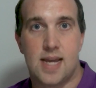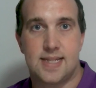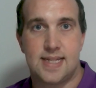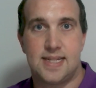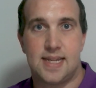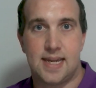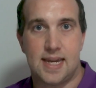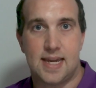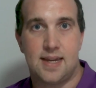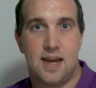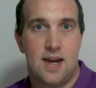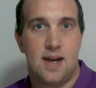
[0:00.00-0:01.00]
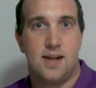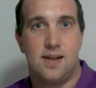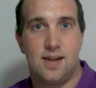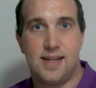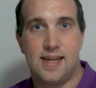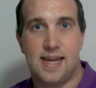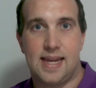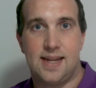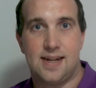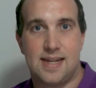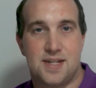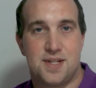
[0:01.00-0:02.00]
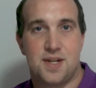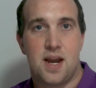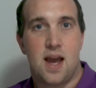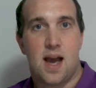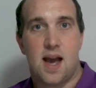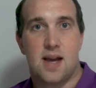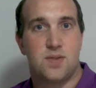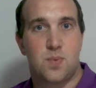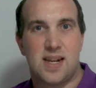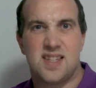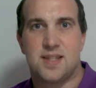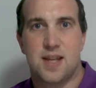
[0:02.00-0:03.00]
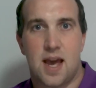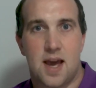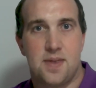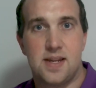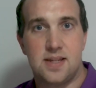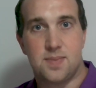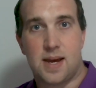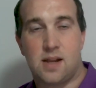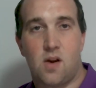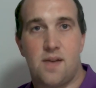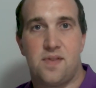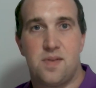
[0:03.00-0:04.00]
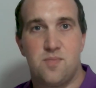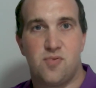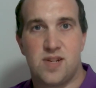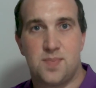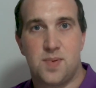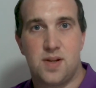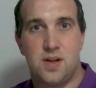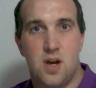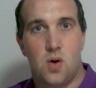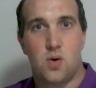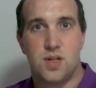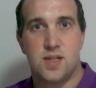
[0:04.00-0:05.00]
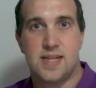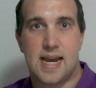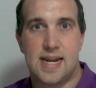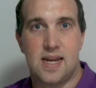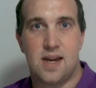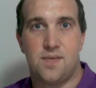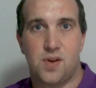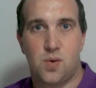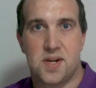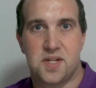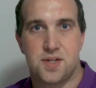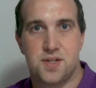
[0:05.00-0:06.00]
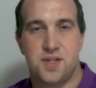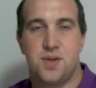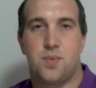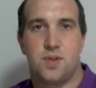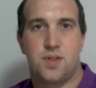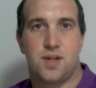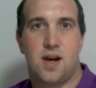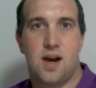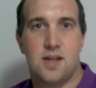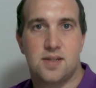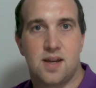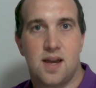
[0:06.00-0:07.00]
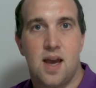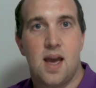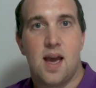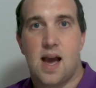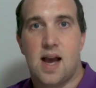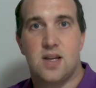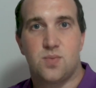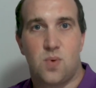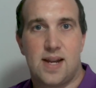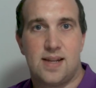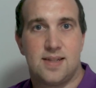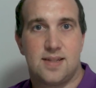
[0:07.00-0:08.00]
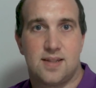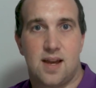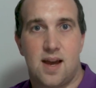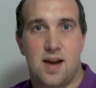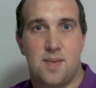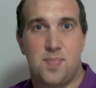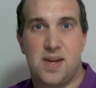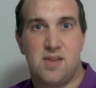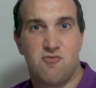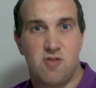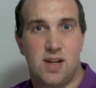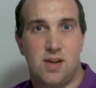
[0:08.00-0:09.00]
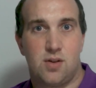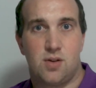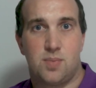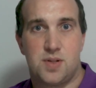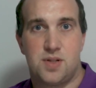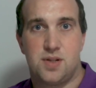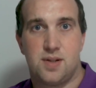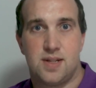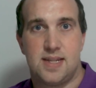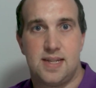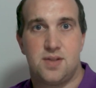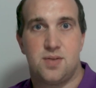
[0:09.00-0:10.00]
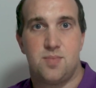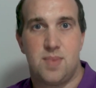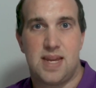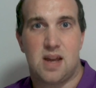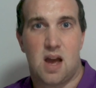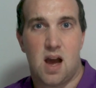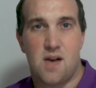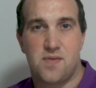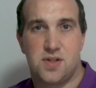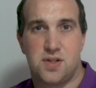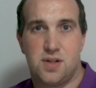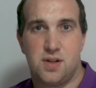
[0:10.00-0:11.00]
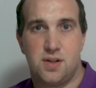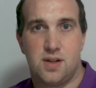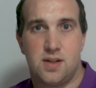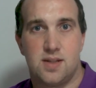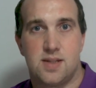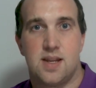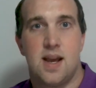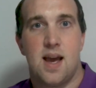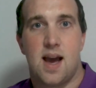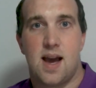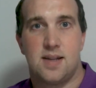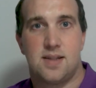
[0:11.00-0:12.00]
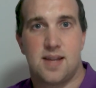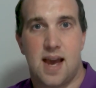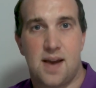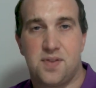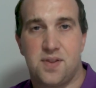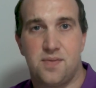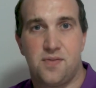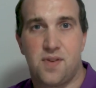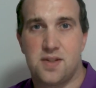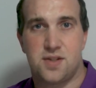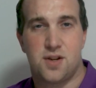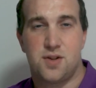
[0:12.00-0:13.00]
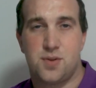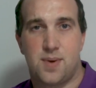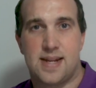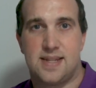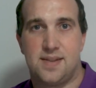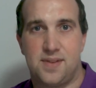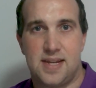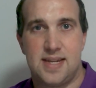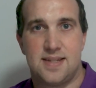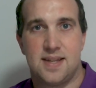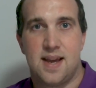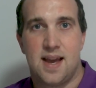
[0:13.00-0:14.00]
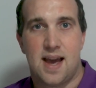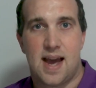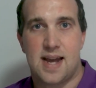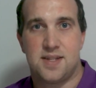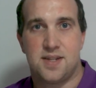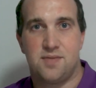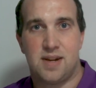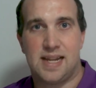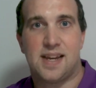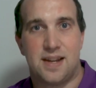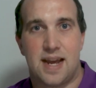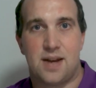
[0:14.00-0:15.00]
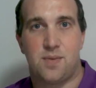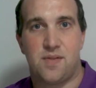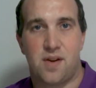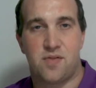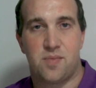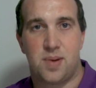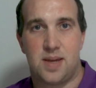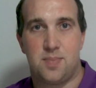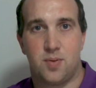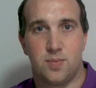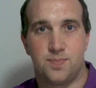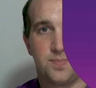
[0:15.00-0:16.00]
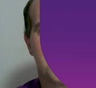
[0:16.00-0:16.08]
ICTE, learning English, as well as things about life in Brisbane, or just any other questions you want to ask, as well as being a really good opportunity to meet other students, to have some fun social activities, and to really connect with other people.